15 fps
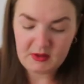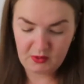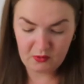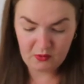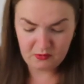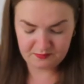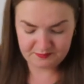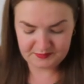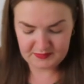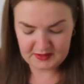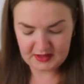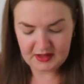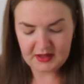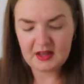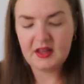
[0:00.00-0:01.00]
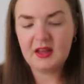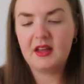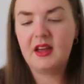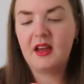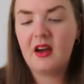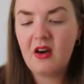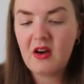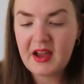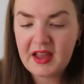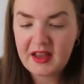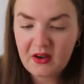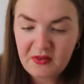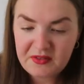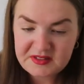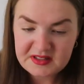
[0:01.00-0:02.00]
Oh,
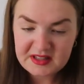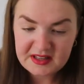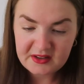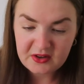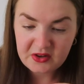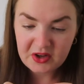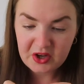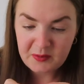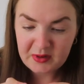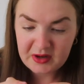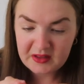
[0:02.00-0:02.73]
I obviously couldn't open